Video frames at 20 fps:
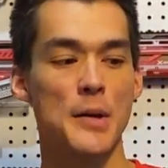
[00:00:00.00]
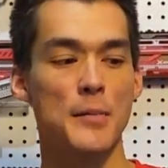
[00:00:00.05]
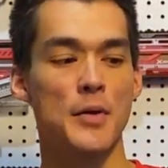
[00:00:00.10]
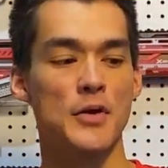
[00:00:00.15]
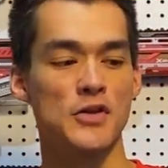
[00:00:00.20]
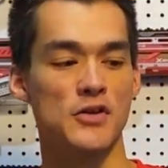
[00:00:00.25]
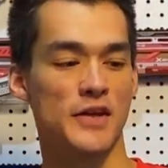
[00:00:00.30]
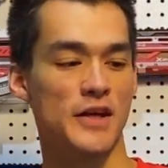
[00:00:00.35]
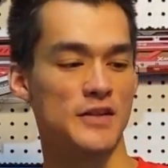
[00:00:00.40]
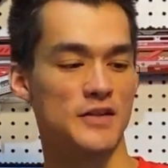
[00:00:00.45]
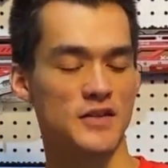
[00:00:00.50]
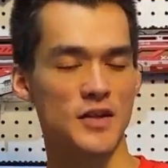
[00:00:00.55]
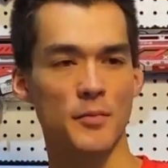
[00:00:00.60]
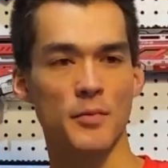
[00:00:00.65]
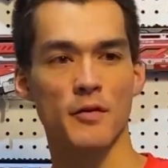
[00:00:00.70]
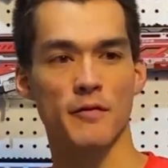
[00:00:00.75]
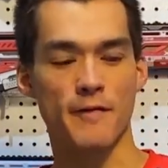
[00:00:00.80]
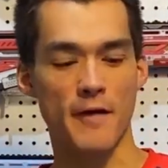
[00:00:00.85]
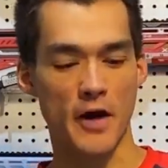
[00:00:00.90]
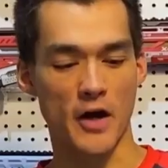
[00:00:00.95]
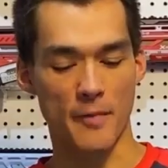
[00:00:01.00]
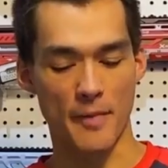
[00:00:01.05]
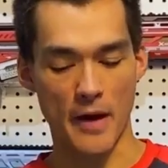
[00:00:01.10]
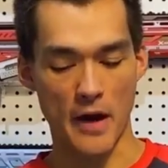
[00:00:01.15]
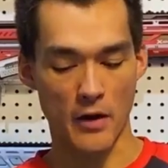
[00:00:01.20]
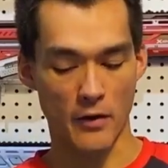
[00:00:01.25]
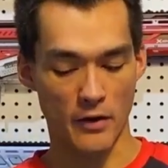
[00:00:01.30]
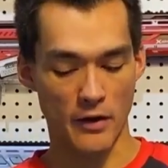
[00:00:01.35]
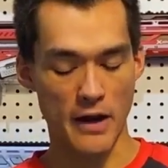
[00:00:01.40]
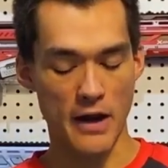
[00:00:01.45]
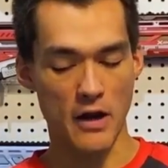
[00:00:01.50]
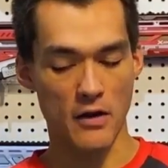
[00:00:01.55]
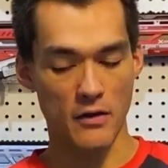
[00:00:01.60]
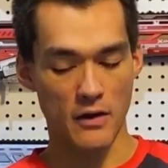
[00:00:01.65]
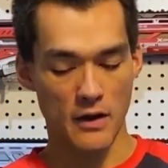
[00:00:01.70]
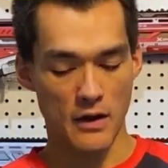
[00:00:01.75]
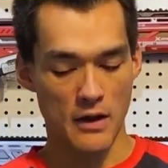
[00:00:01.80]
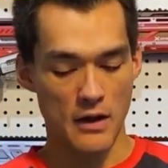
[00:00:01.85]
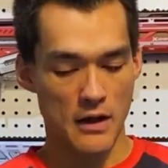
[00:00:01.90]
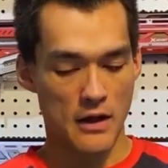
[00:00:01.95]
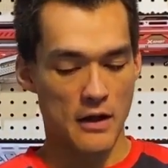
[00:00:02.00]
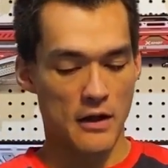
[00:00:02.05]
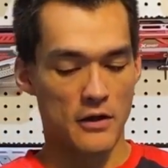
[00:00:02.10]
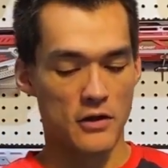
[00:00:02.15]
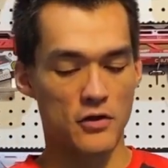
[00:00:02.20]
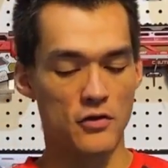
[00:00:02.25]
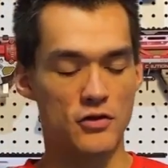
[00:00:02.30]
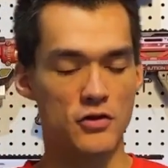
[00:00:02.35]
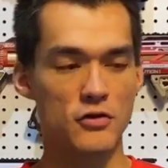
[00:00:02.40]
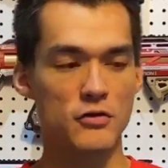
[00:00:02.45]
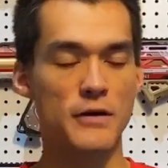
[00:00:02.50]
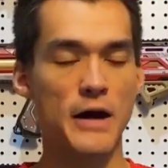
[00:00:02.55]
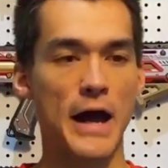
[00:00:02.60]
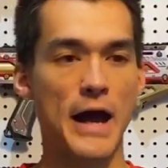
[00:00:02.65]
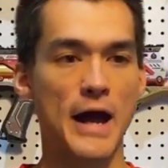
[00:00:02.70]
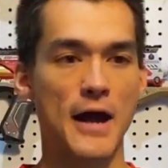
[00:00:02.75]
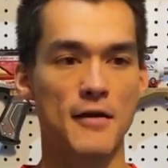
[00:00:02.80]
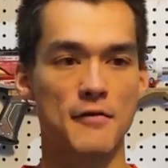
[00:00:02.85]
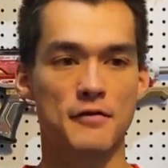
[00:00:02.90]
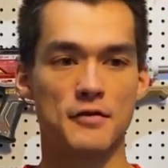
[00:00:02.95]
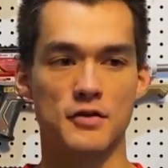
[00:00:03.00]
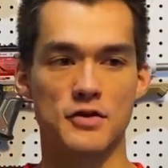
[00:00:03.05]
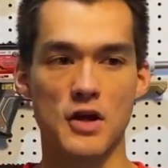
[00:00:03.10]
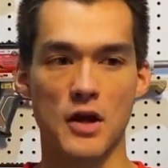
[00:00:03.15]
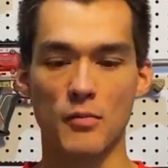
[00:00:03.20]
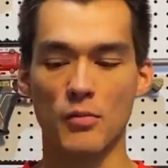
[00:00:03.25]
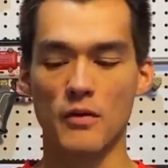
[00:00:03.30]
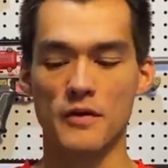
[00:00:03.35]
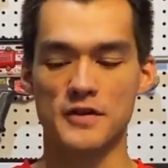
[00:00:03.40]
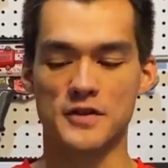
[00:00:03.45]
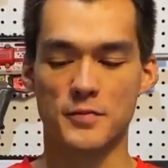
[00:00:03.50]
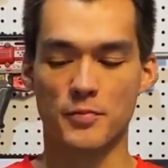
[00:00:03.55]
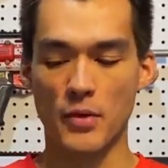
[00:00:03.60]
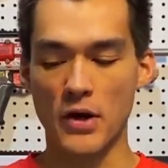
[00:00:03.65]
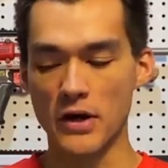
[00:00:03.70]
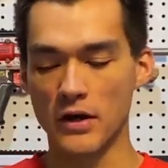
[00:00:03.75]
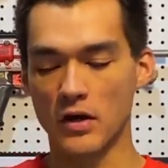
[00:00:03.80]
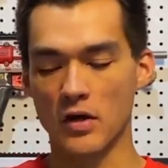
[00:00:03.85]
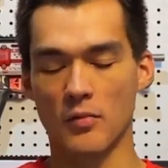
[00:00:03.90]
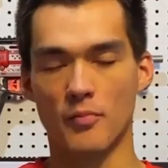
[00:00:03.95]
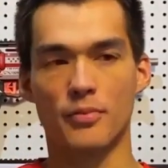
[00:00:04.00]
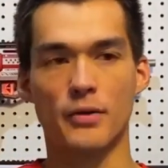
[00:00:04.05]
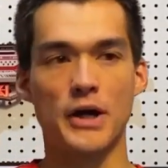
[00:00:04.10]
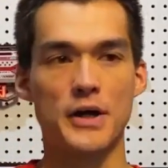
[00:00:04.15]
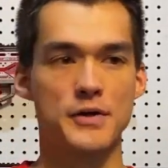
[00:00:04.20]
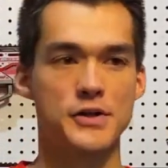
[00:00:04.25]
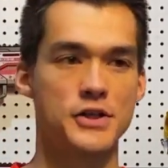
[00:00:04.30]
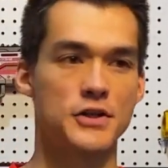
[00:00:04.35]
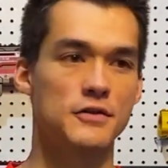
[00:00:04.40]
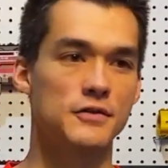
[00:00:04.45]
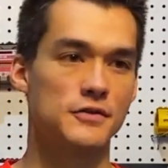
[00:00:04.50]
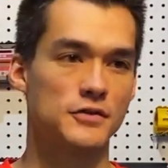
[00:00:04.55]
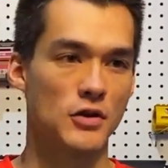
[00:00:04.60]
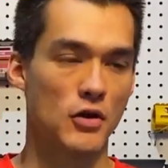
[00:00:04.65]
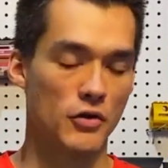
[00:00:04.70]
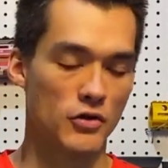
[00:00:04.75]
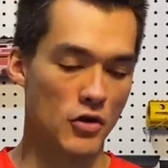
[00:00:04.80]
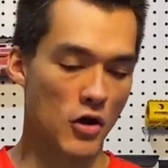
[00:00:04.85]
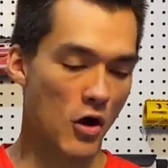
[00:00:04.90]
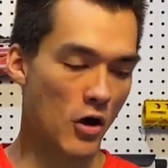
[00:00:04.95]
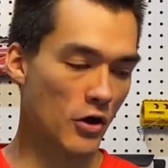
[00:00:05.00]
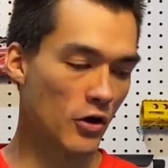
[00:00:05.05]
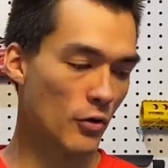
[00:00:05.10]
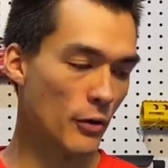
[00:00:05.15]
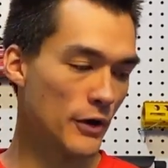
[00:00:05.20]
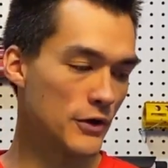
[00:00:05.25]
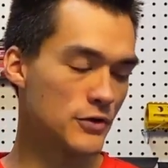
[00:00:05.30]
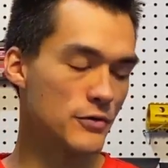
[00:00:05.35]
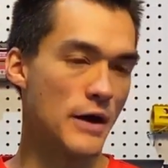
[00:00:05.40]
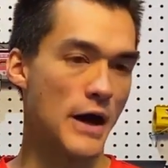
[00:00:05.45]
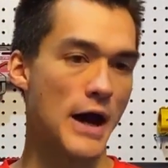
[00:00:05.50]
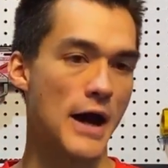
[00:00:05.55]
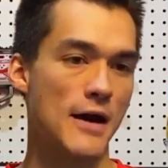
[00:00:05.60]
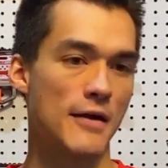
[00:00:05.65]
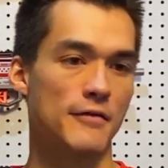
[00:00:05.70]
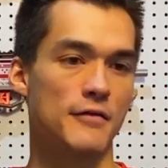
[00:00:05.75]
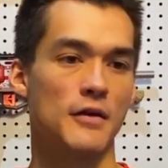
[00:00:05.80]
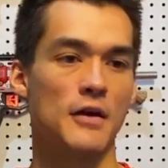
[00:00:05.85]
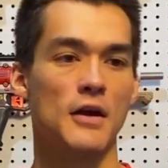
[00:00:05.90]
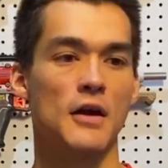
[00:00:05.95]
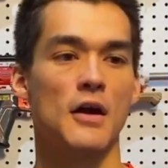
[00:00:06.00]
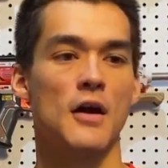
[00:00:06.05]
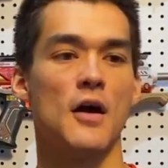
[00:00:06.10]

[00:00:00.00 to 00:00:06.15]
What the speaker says: but you get double firepower. Now, you do have double the spring compression, so you are going to have